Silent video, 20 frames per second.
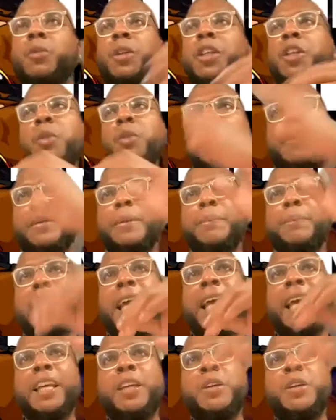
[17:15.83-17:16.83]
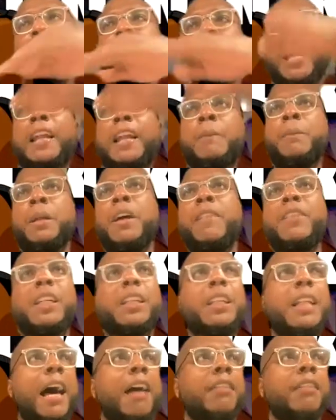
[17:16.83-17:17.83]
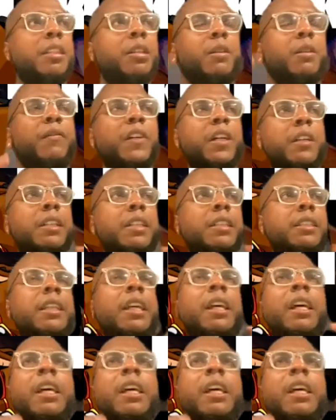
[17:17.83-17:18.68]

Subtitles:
When you up in the plane and you flying above the clouds and you feel this